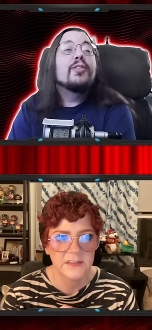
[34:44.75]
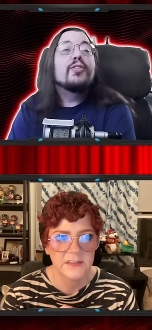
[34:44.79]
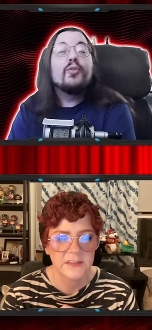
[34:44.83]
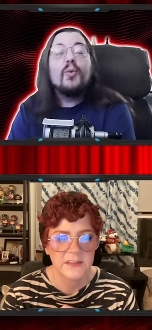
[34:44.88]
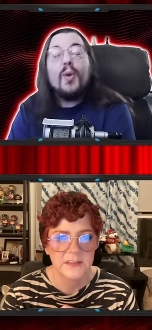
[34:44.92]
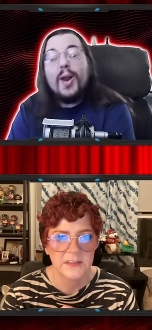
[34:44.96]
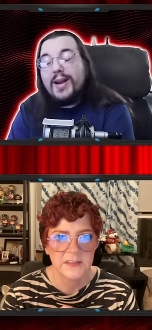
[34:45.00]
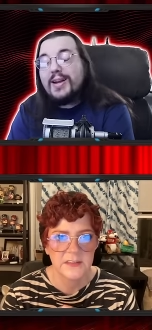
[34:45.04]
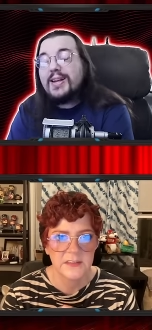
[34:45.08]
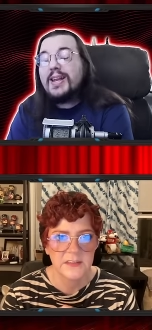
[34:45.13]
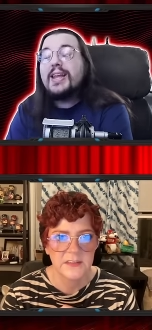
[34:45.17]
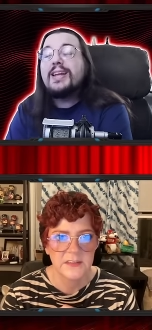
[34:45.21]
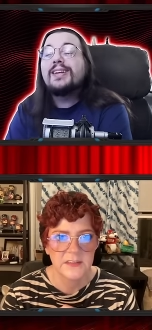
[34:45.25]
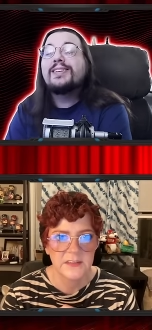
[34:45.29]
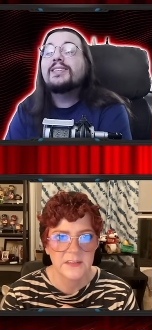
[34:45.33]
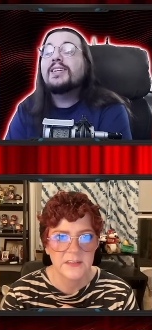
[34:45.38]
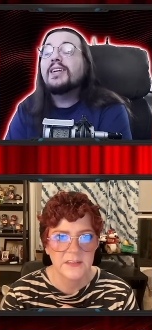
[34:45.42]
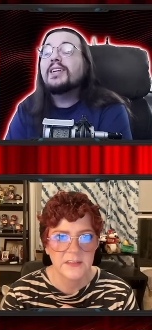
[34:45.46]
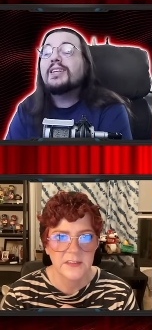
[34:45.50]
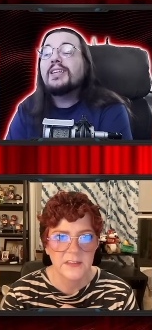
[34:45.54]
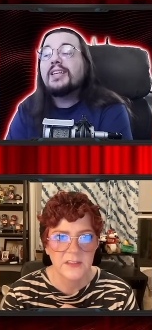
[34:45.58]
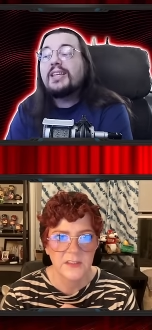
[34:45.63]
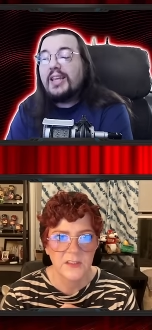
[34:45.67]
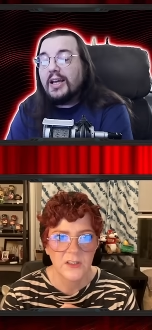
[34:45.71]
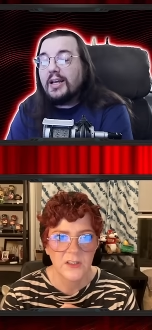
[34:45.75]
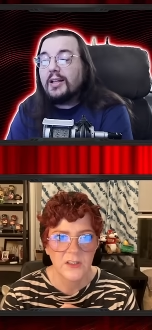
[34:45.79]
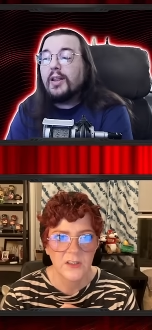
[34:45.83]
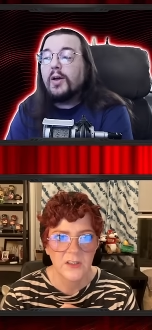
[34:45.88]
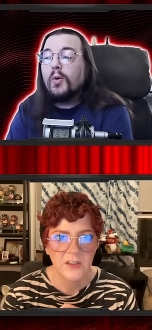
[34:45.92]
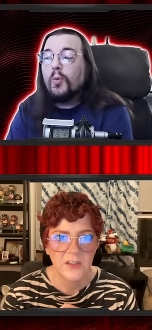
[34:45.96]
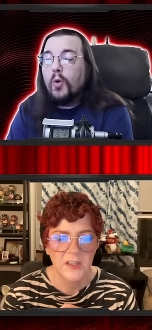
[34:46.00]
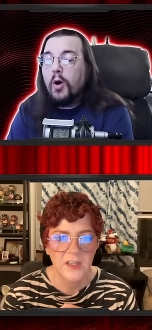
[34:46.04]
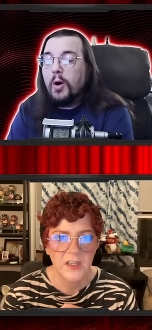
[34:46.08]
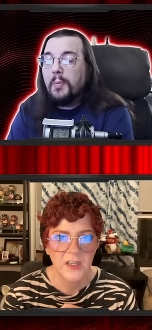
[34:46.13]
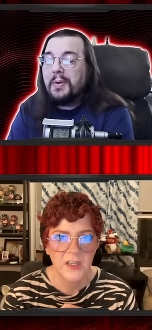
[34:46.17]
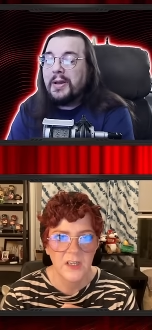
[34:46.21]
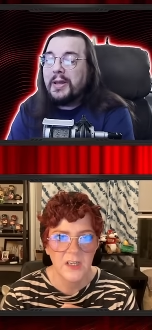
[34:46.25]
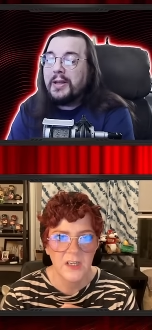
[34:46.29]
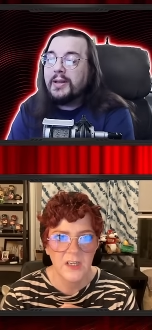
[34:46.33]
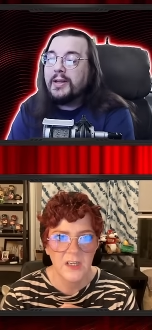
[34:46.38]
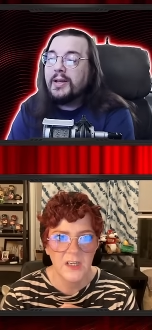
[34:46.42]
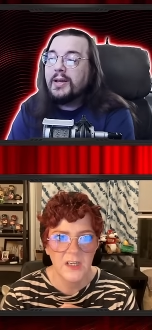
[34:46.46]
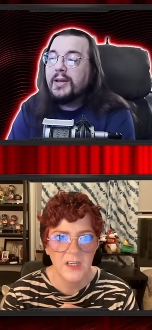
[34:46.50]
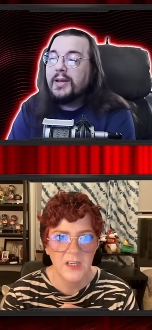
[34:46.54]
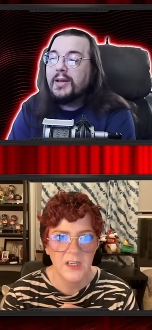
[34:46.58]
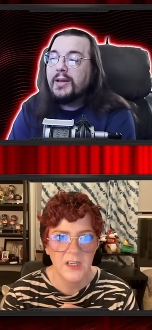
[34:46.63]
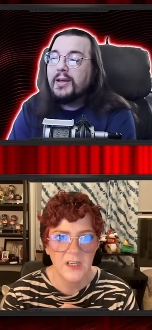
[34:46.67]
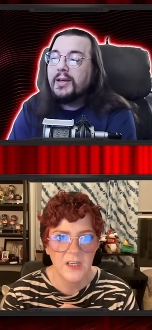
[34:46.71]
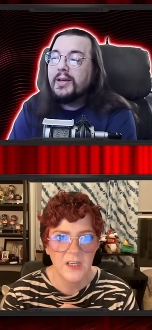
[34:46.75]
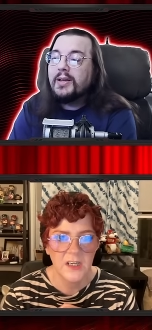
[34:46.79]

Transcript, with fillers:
Speaker 1: threatening to kill a woman.